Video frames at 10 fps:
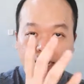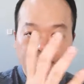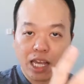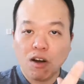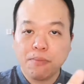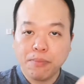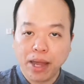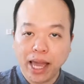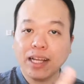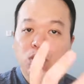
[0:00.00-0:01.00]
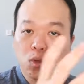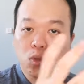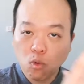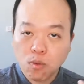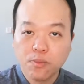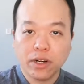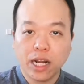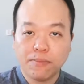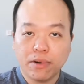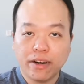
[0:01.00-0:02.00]
Instead of paying 2
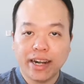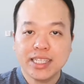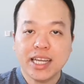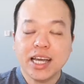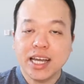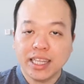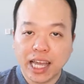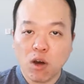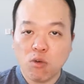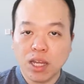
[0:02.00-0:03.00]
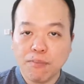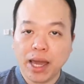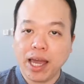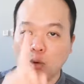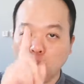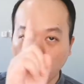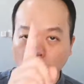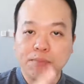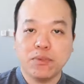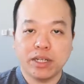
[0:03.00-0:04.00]
product price, they only pay
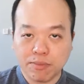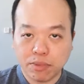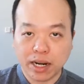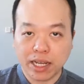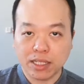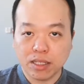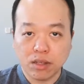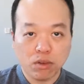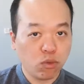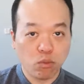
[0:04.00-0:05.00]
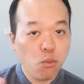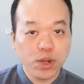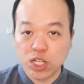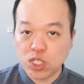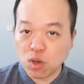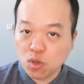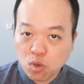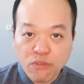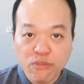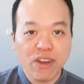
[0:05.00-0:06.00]
1 product price, which is
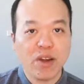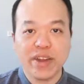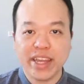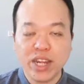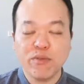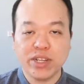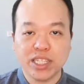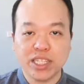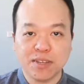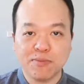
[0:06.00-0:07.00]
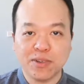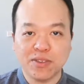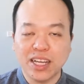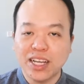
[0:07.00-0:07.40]
also very irresistible.